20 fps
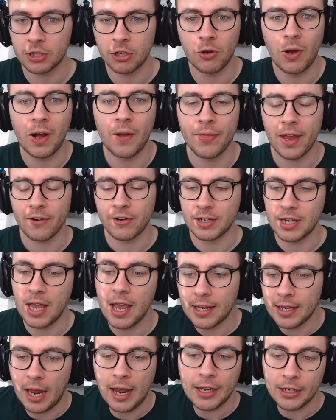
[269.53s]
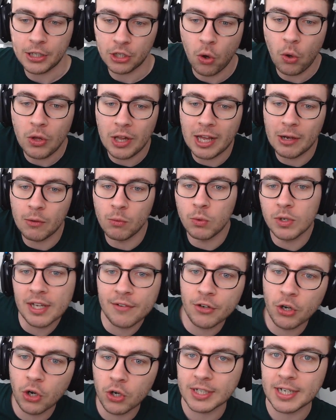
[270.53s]
go out there and call out whatever
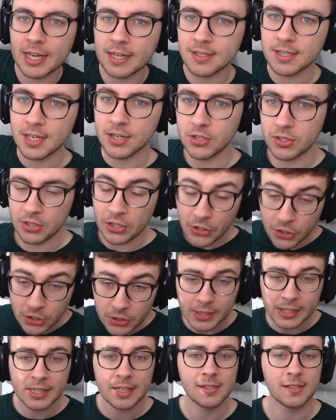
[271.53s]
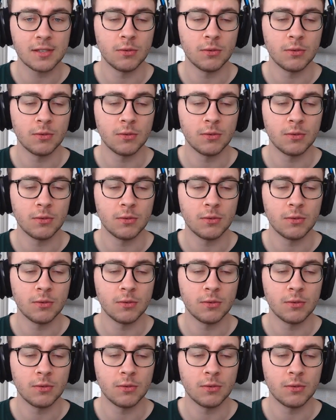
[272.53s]
organizations are doing this.